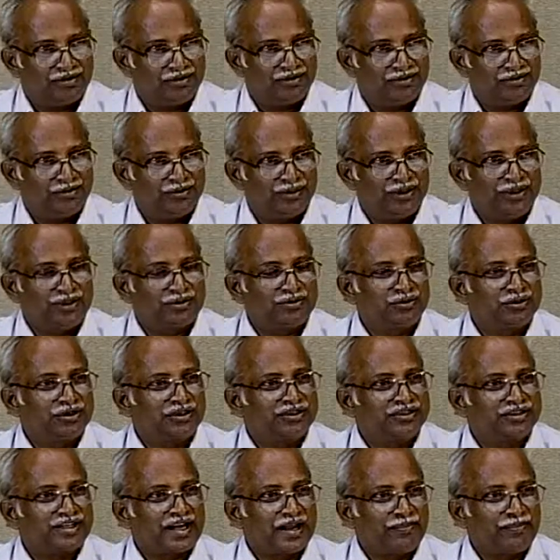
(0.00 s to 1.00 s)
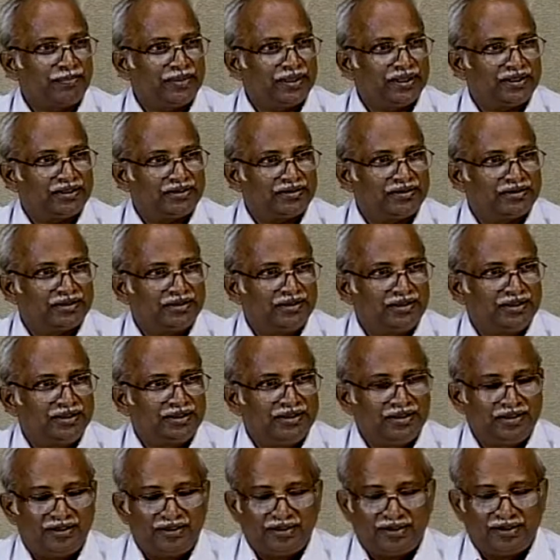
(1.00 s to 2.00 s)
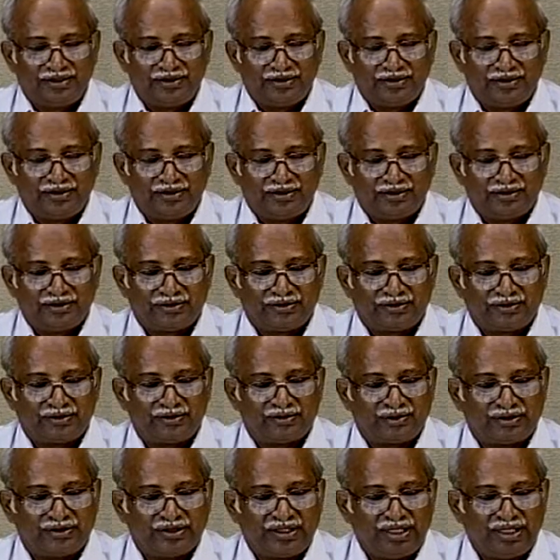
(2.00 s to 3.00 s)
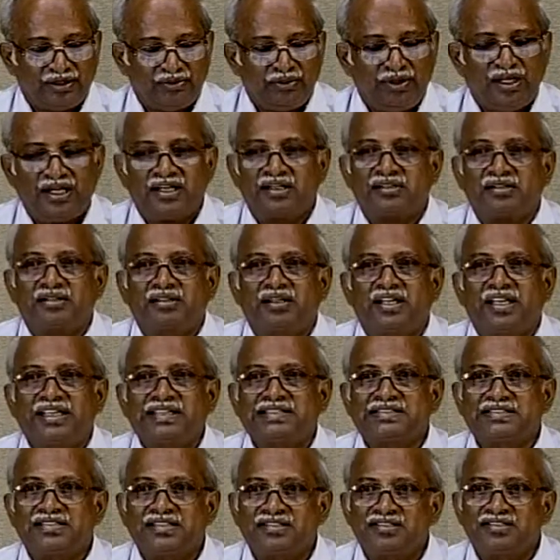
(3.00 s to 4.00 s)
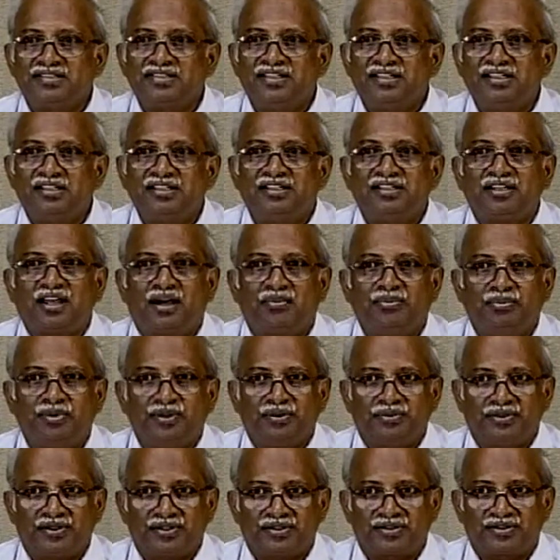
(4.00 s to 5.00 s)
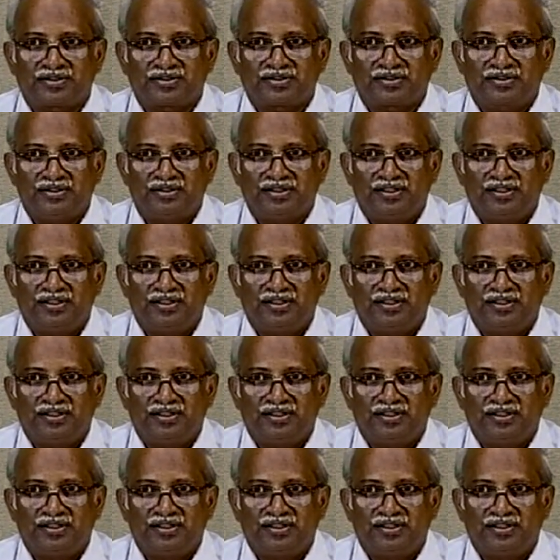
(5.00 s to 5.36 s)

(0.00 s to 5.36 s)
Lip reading: went to the scrapyard. So they were essentially dump units.